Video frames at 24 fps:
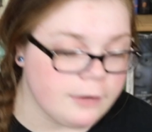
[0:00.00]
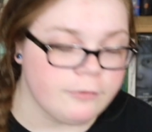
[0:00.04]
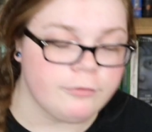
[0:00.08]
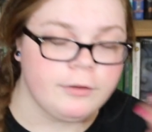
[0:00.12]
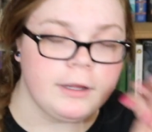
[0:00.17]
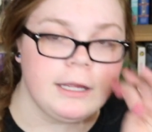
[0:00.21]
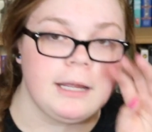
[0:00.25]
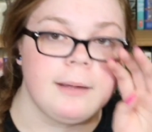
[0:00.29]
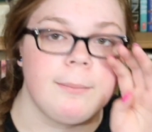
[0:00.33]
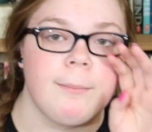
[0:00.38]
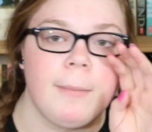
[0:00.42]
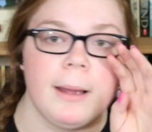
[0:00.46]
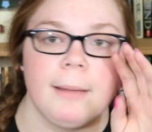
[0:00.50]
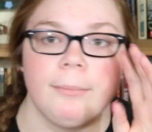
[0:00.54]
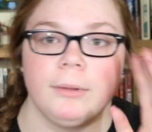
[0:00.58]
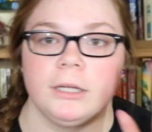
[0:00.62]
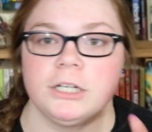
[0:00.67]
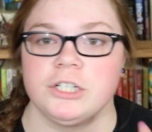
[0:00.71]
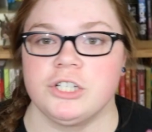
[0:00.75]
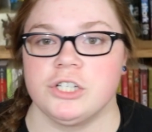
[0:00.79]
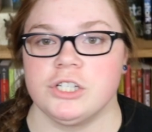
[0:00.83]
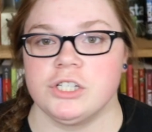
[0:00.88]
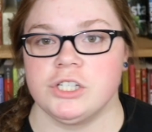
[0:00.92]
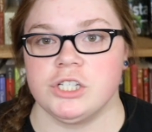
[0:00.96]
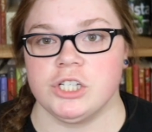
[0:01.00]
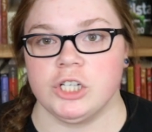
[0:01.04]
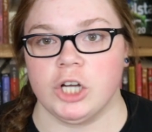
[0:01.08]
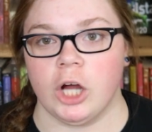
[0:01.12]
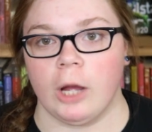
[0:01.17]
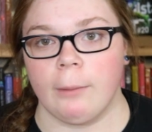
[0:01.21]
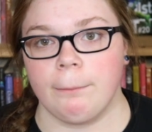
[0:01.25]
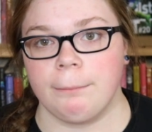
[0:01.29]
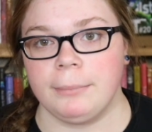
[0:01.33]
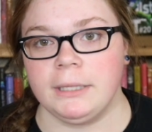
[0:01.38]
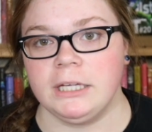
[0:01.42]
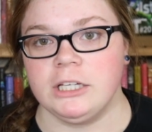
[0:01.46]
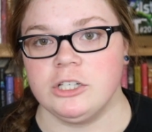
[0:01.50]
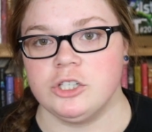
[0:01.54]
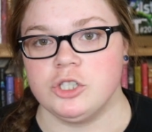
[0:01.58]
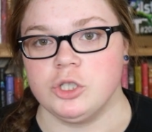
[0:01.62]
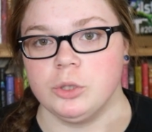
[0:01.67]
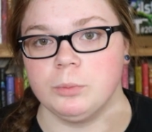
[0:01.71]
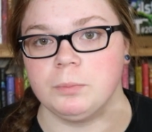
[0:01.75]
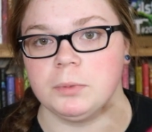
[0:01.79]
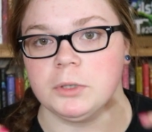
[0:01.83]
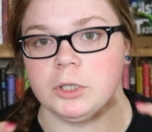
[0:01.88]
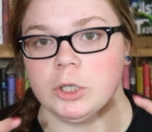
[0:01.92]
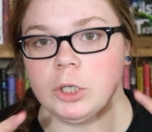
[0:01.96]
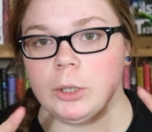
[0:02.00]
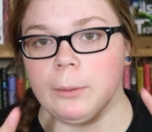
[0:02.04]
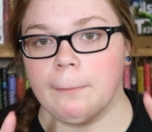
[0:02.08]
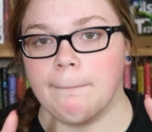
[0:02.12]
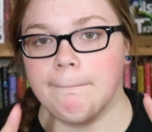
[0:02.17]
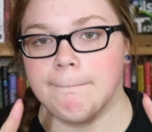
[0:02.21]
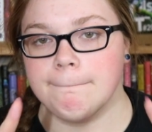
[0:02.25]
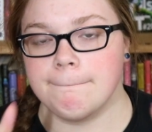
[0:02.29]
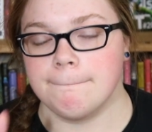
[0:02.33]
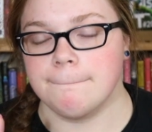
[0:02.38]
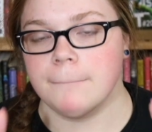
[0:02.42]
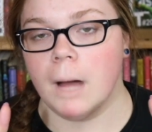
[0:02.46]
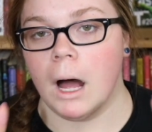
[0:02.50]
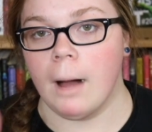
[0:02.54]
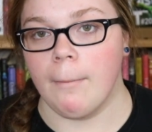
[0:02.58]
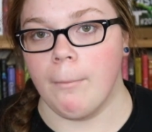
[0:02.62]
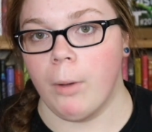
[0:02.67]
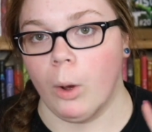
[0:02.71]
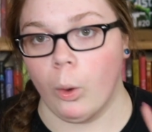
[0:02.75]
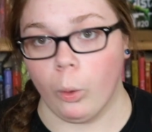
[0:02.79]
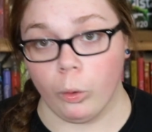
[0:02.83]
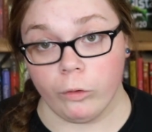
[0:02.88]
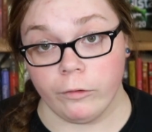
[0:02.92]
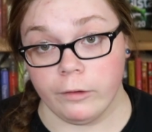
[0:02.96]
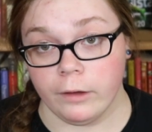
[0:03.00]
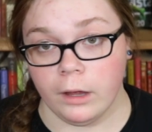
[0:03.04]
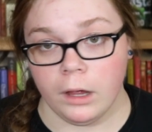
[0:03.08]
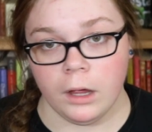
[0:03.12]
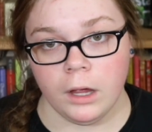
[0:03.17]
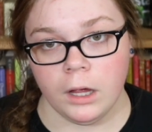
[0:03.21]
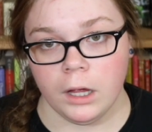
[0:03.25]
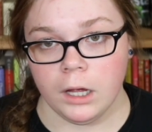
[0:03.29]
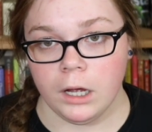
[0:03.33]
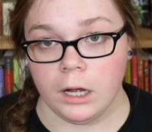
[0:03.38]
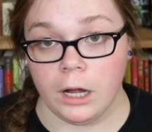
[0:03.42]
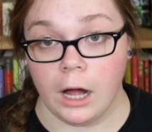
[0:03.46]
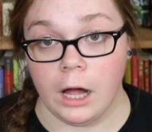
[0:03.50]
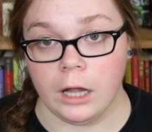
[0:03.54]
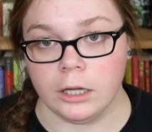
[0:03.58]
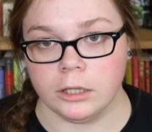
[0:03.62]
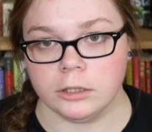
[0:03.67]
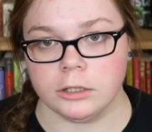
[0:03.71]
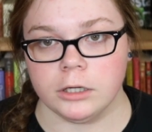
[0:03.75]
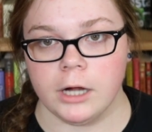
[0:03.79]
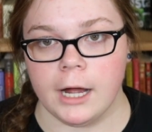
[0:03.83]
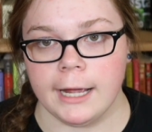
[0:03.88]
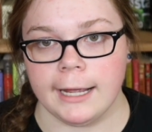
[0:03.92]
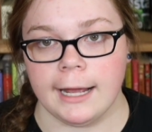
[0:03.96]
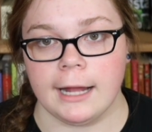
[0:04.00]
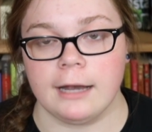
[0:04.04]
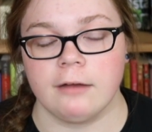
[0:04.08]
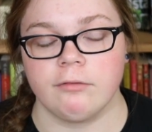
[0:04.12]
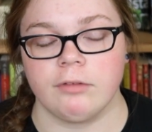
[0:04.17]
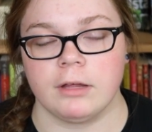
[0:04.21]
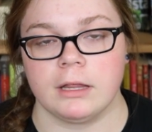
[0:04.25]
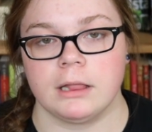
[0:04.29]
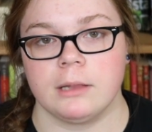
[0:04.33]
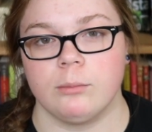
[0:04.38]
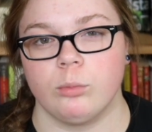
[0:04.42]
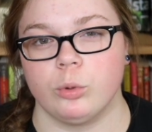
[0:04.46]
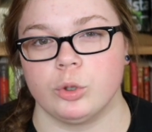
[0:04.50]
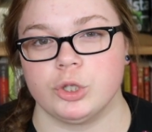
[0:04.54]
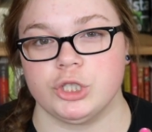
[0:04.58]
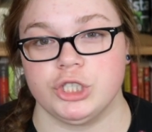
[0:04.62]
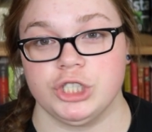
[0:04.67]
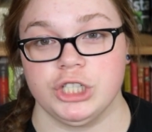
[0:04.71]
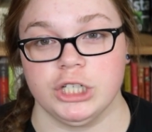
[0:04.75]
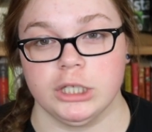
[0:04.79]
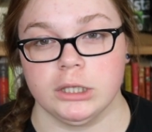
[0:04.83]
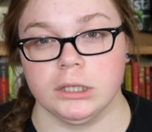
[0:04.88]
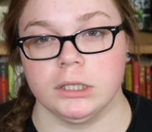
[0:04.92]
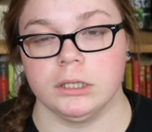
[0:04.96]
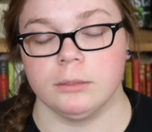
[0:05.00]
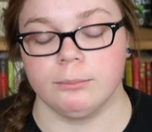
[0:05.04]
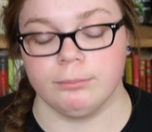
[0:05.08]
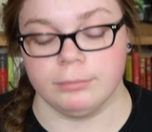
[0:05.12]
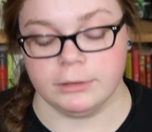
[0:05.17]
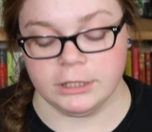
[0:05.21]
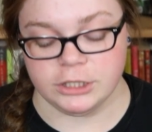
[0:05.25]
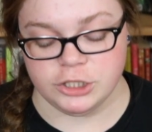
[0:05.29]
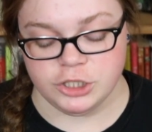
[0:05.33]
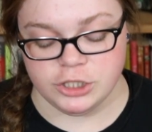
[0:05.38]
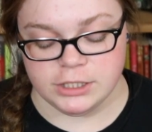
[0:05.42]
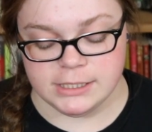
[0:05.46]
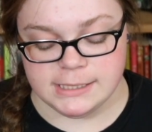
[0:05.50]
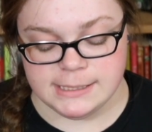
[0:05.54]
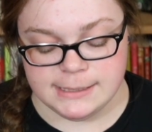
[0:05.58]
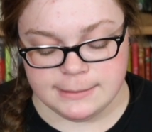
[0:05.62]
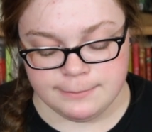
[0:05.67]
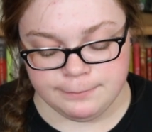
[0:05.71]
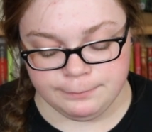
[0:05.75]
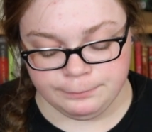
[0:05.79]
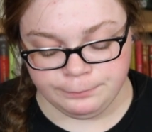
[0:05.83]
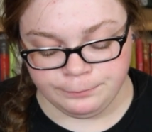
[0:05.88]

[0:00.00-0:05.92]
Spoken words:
of like my blushes to not be super a bold color. I kind of like the more sheer blushes.